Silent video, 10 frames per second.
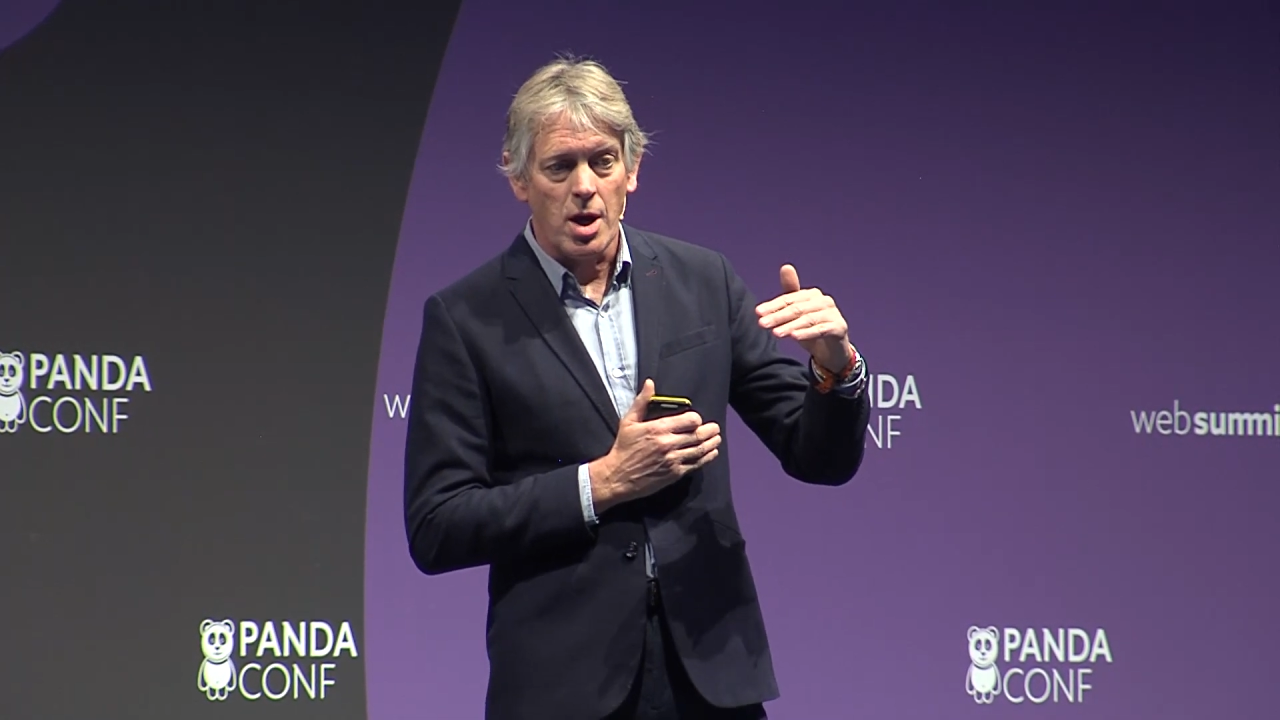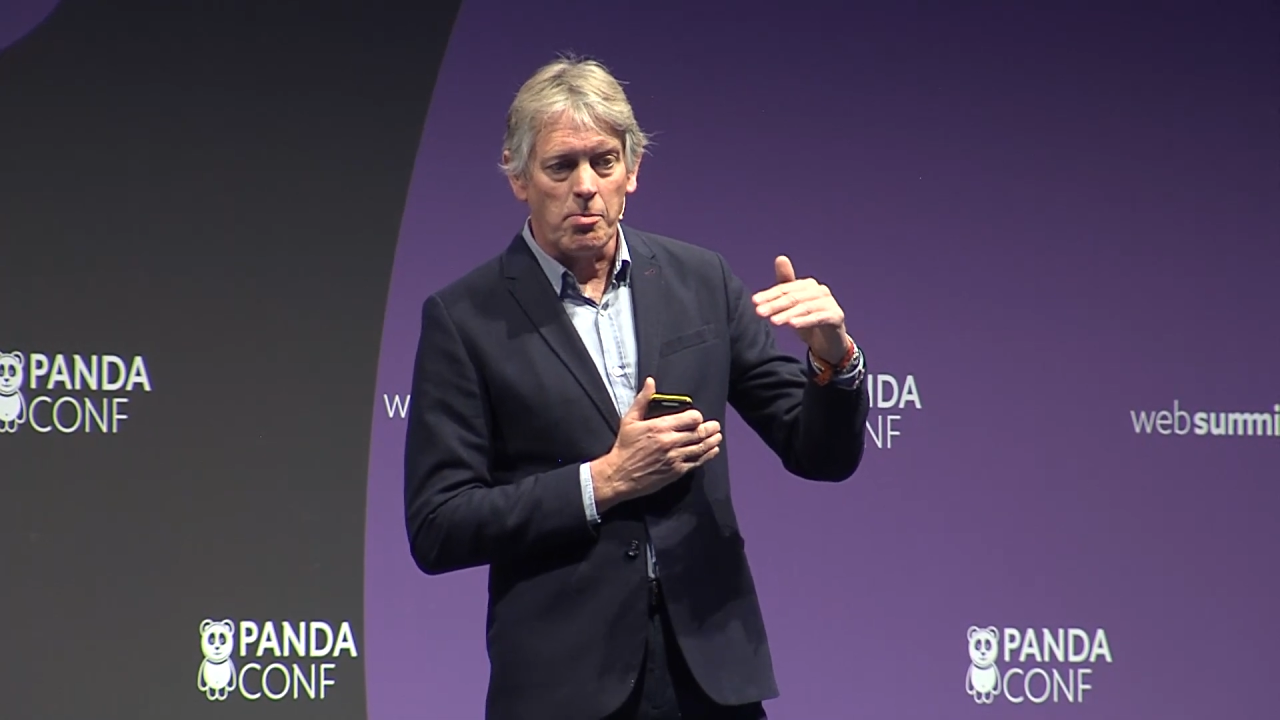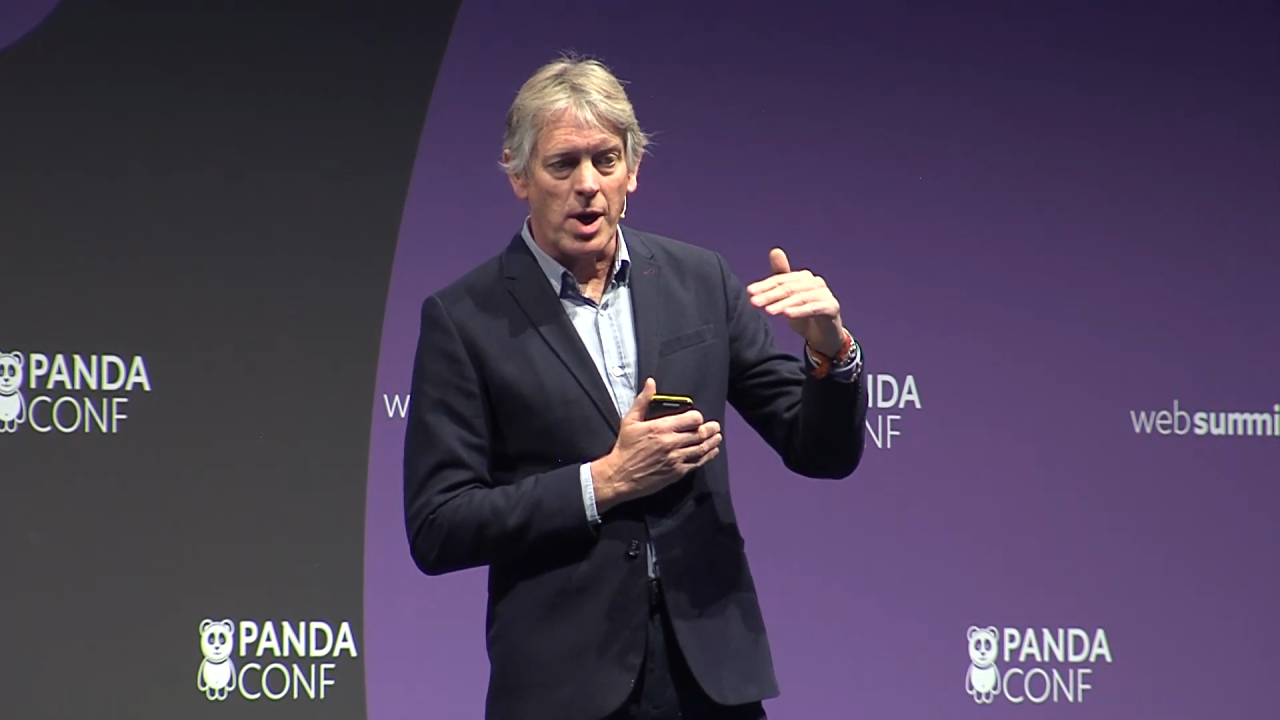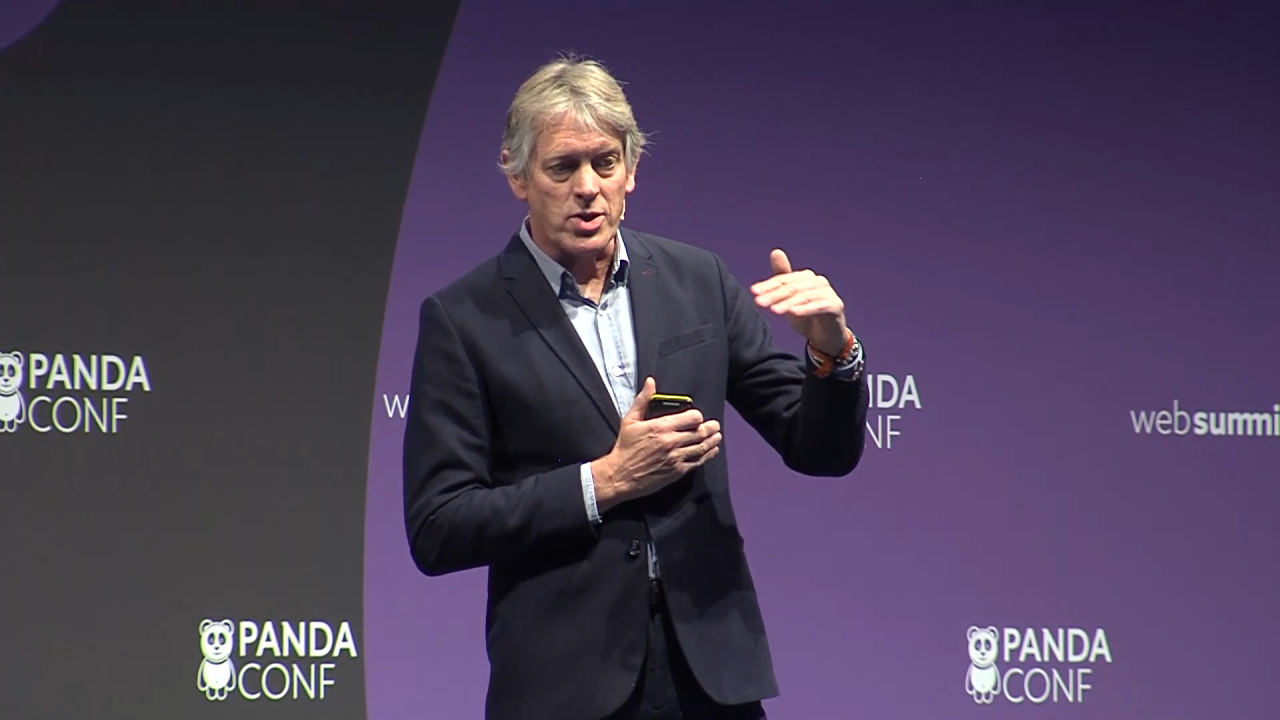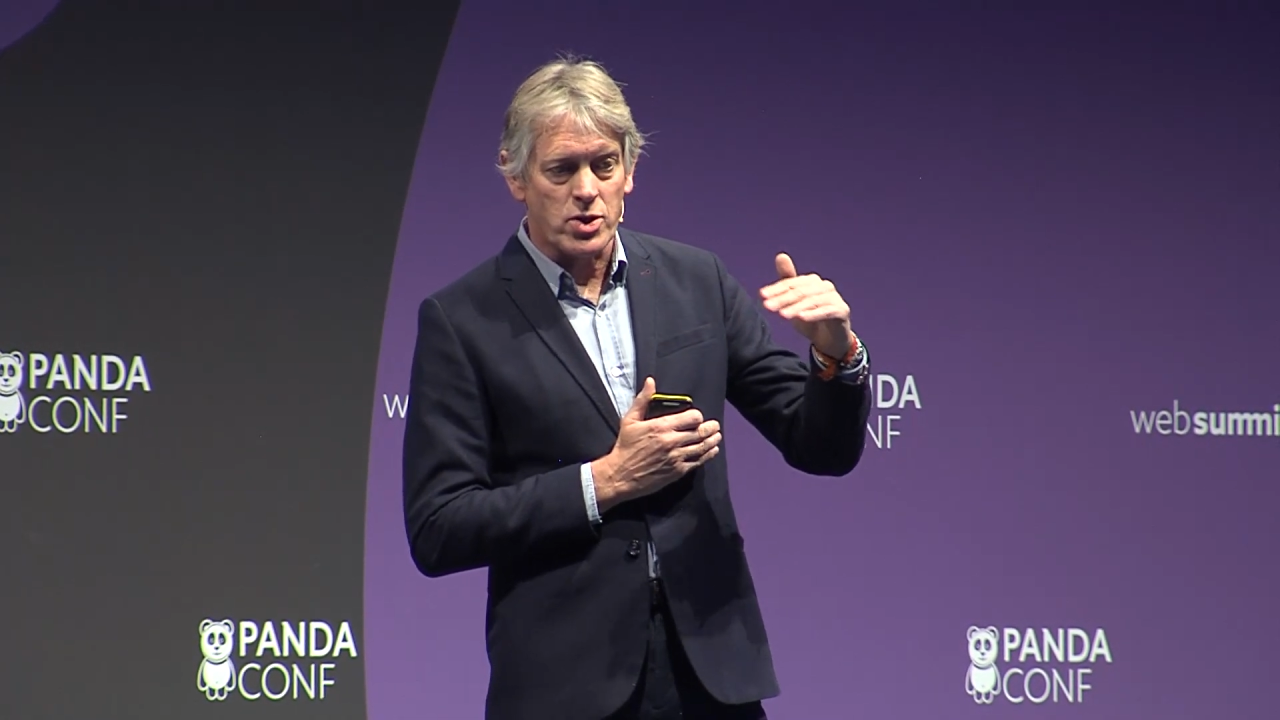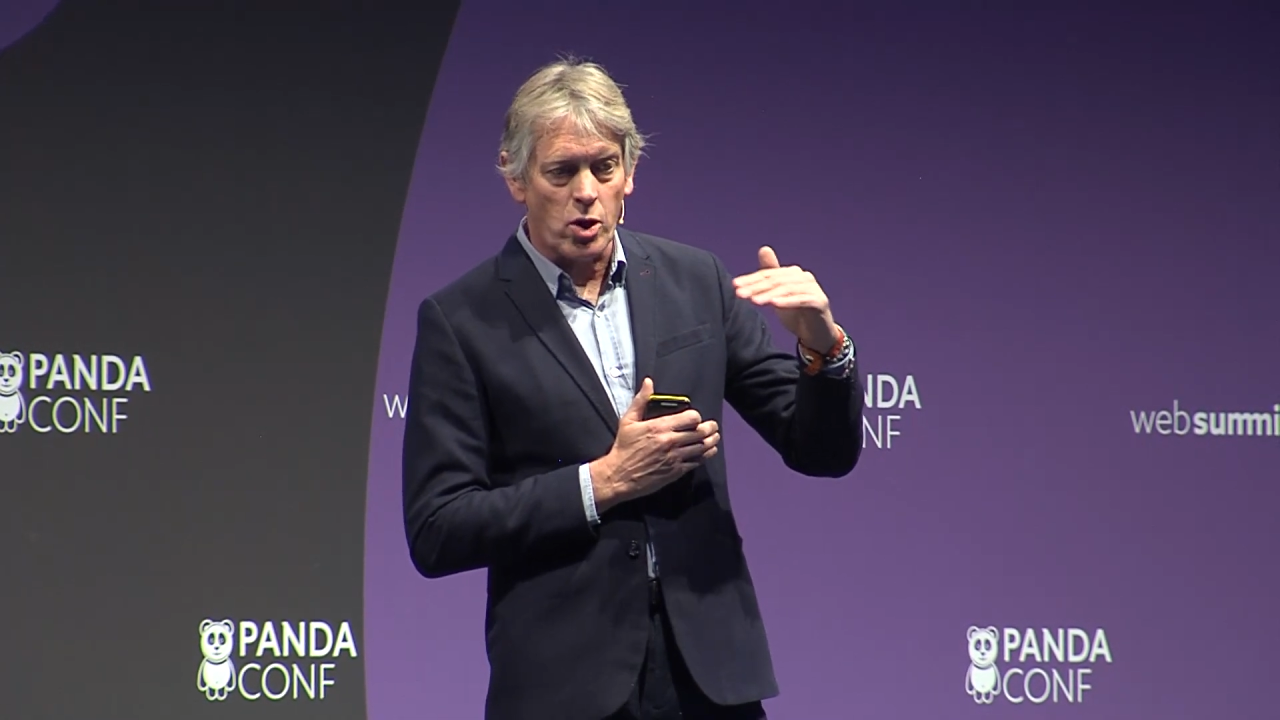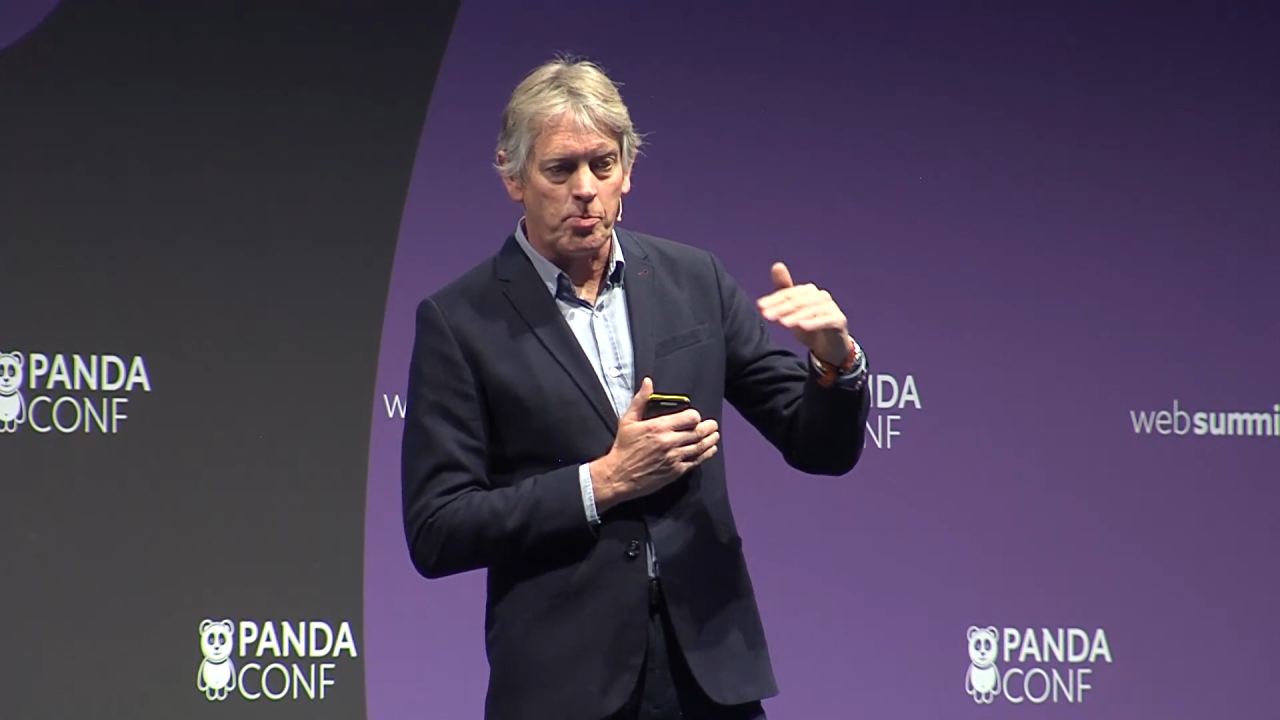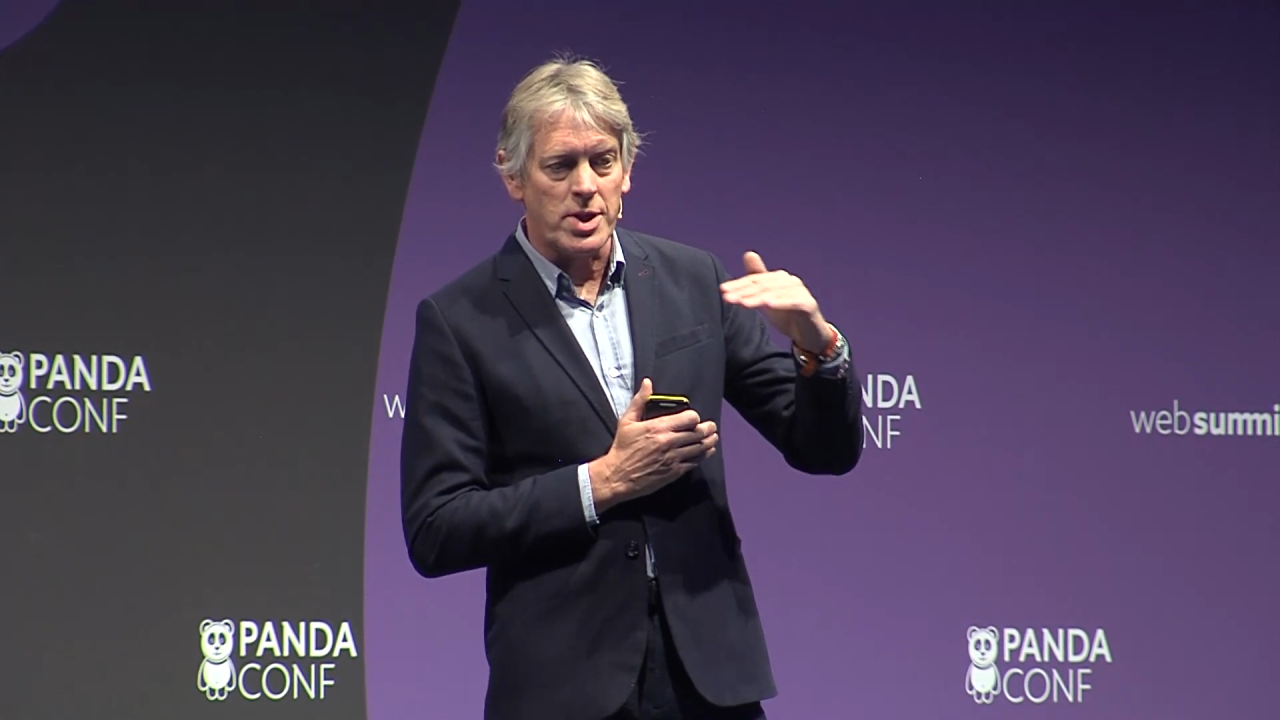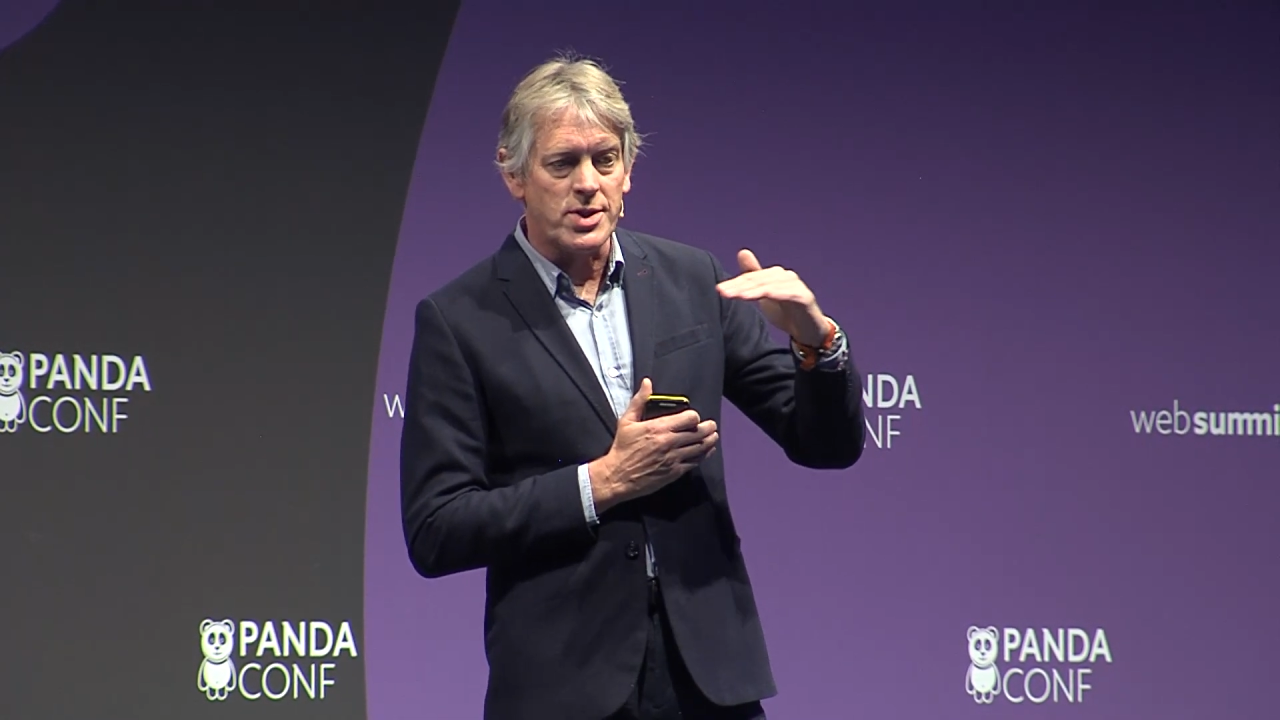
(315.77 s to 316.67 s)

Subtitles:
by stopping